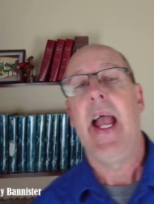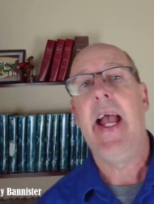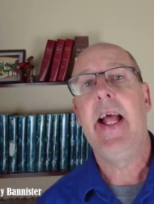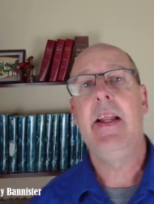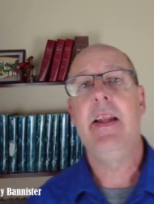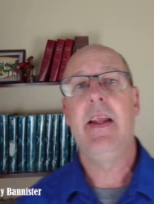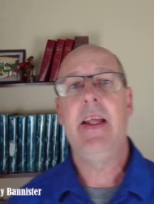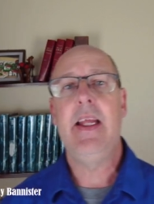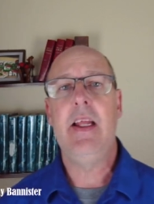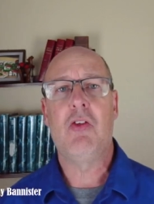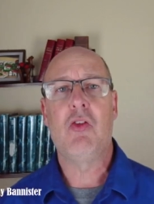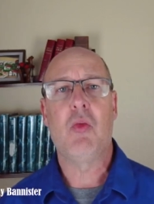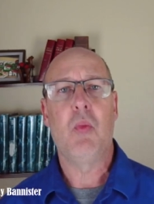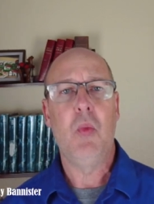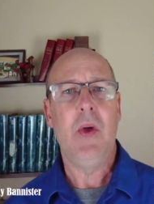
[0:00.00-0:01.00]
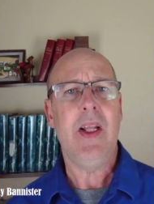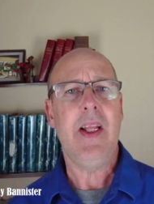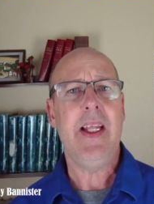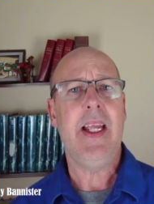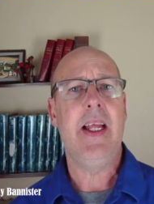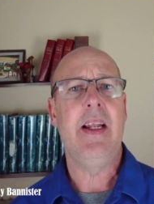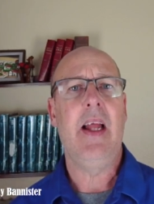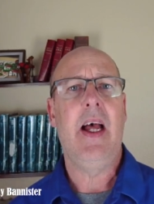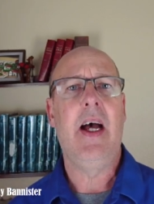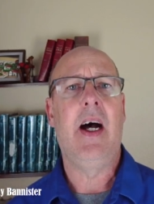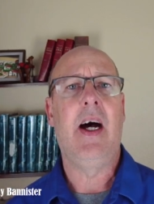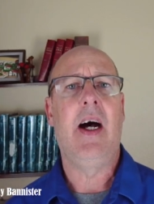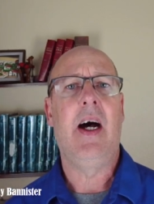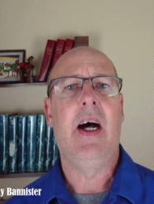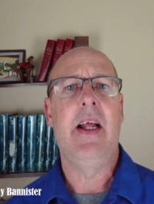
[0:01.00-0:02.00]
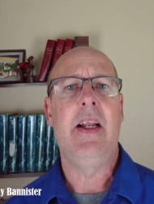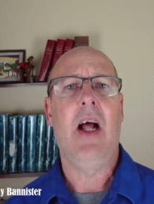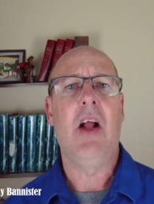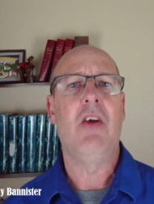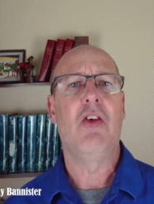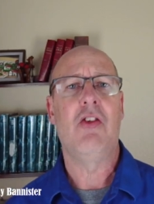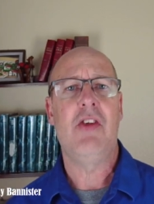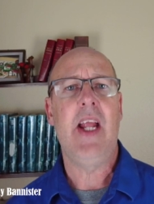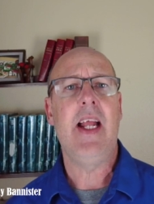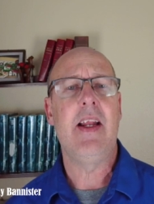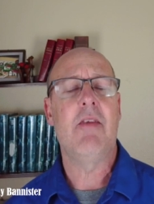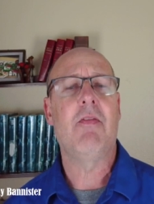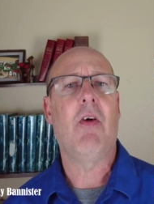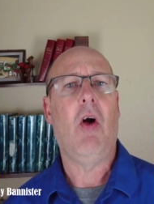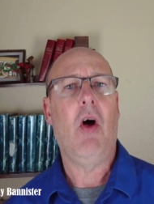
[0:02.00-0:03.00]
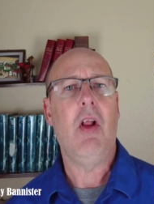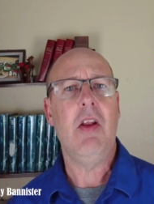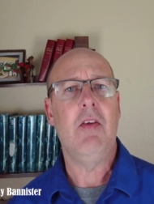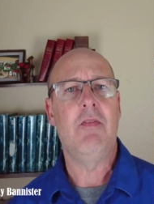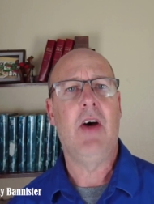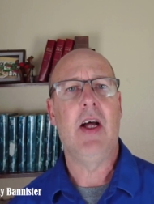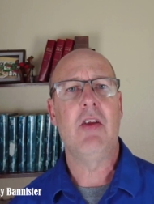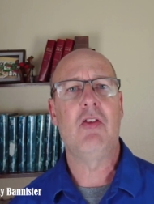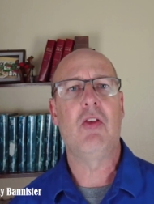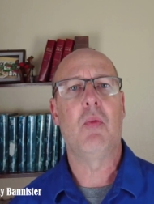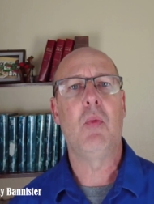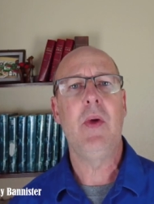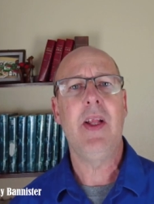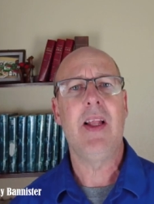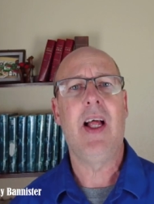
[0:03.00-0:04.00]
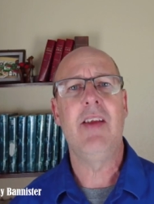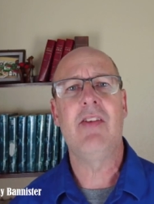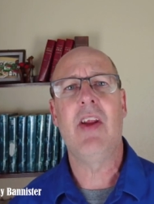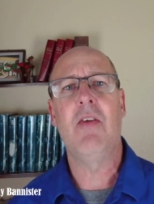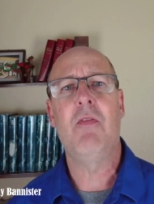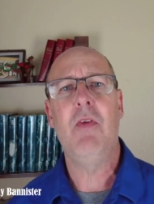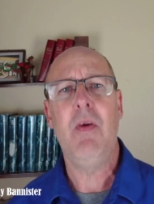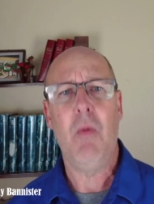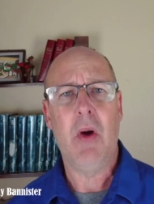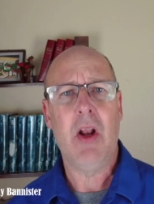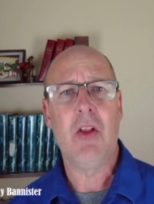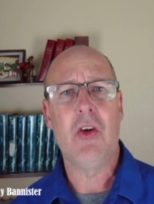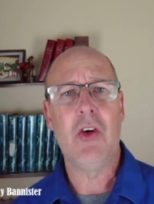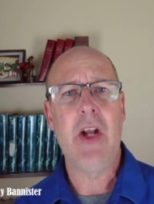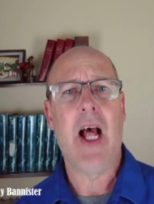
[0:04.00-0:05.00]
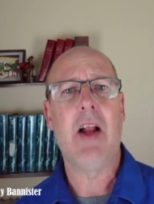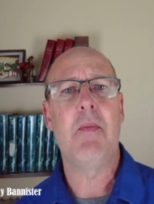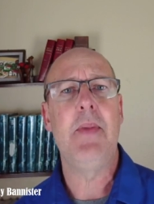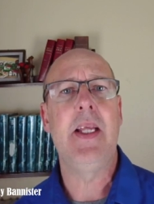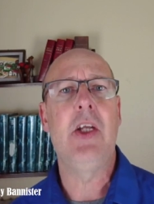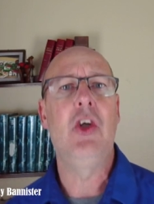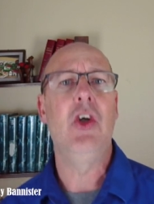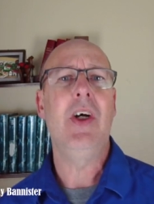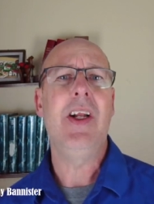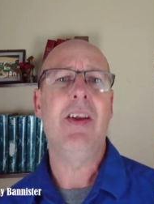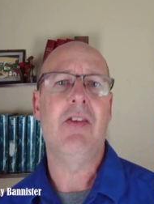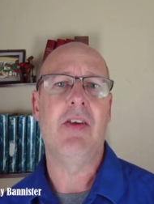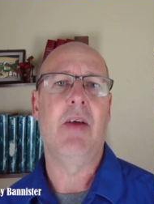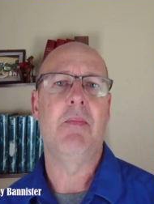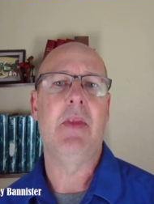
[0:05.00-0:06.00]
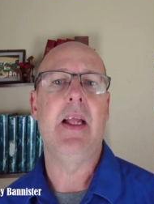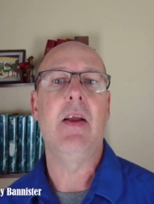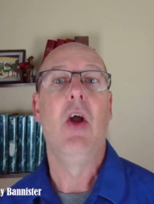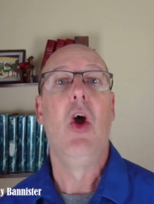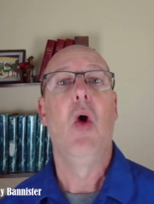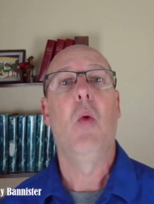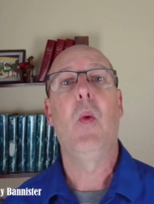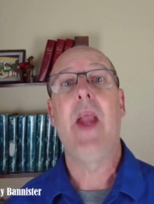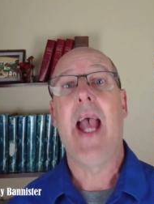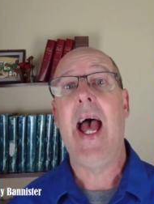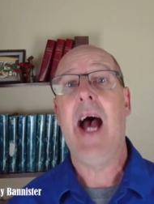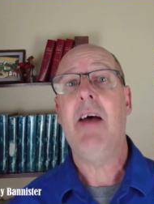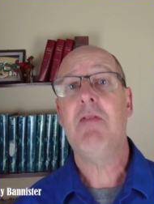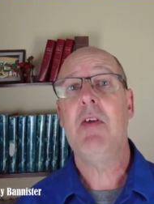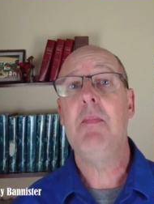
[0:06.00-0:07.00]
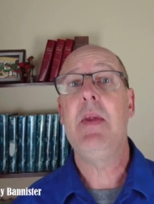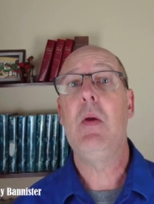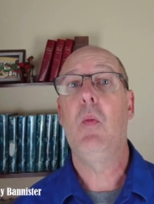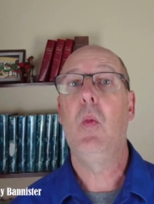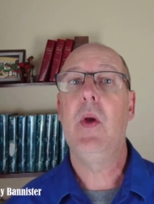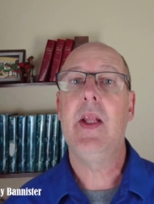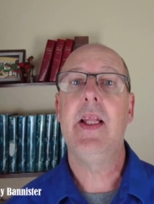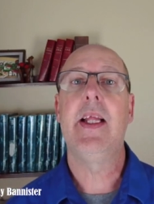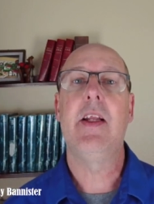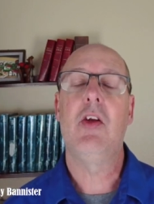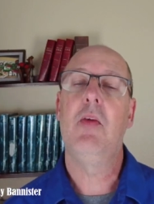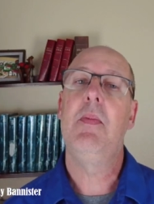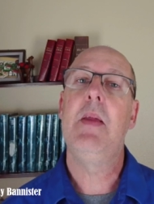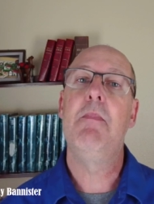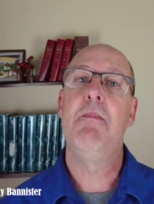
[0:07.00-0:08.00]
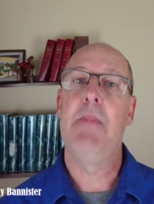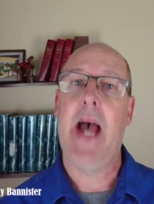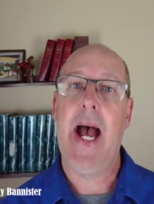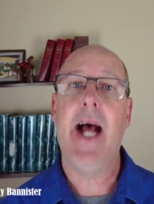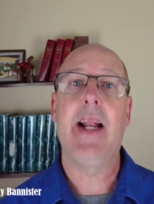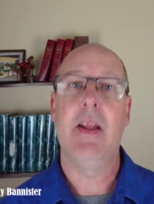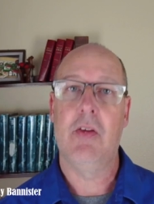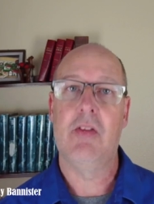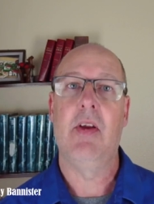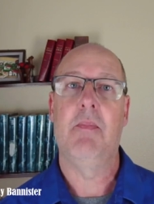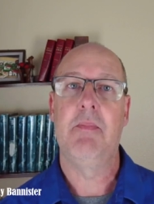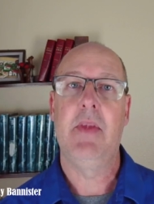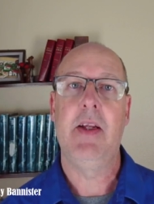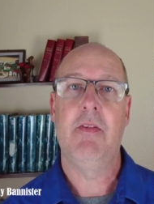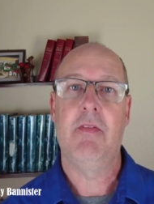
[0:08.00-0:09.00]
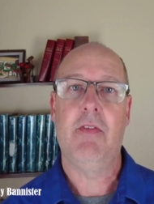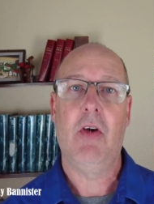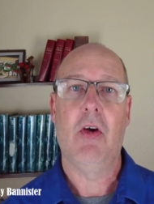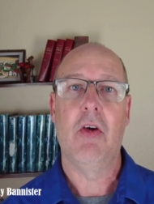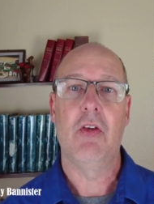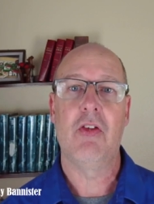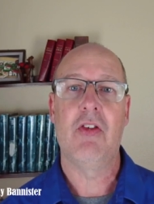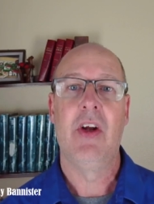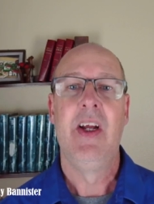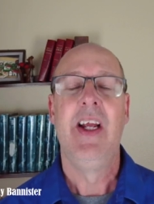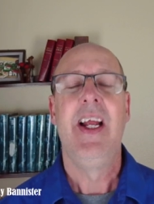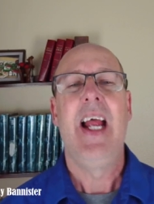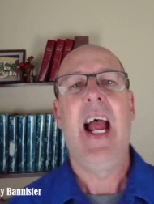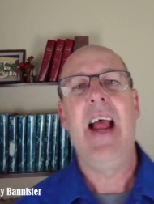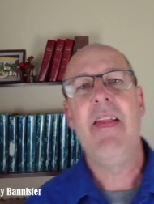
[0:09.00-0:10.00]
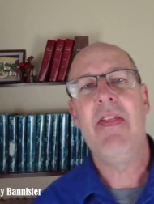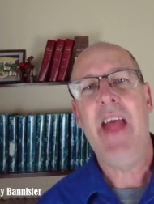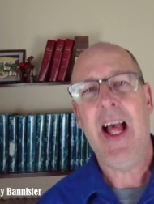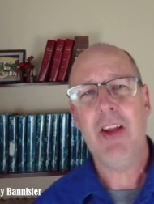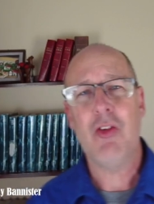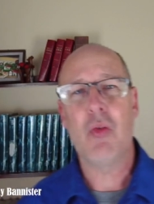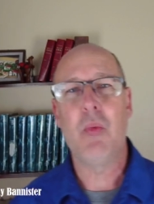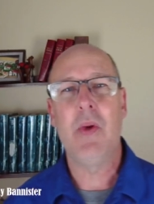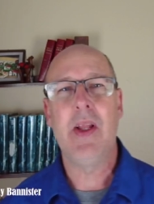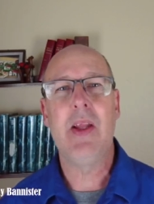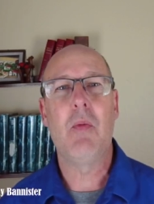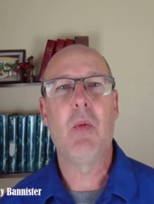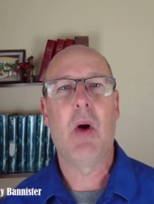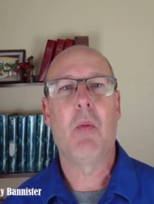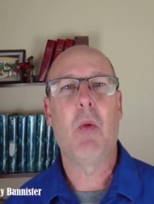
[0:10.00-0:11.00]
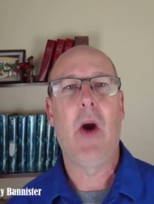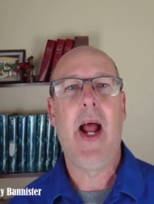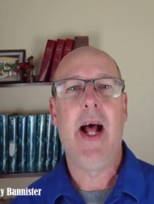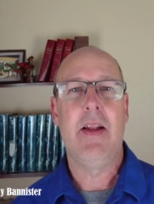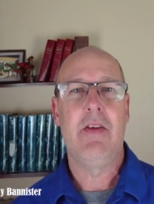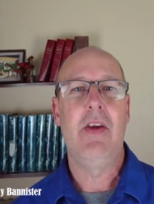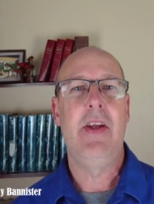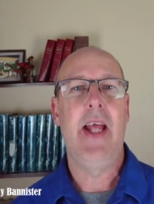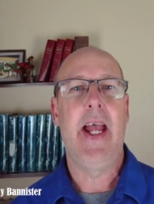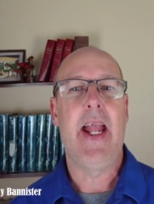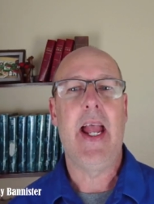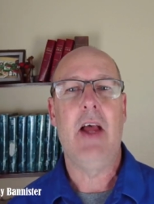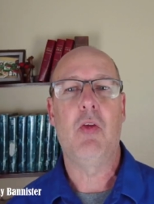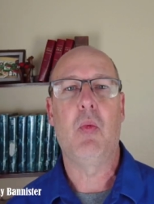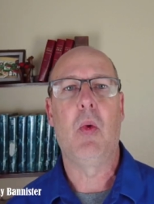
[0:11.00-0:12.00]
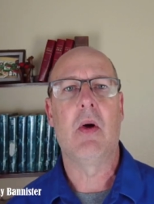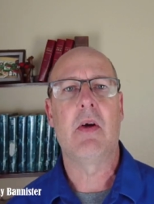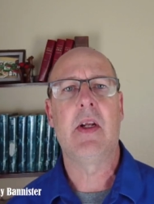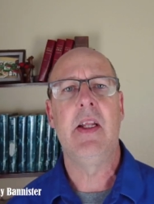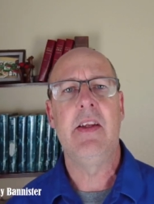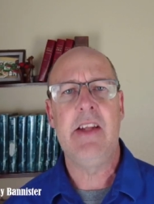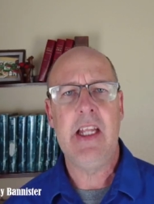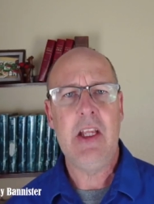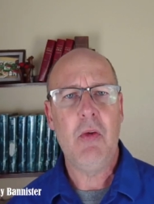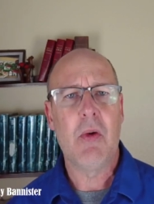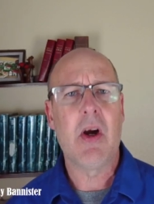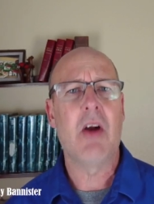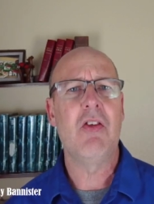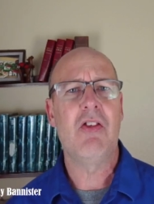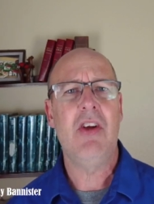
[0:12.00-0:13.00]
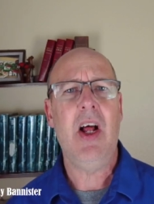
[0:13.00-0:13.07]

And it's really an uh, an understanding for all of us to realize that if we want to learn how to be good at something, we have to be willing to be bad at something first. And that's really where we're at today as we're continuing our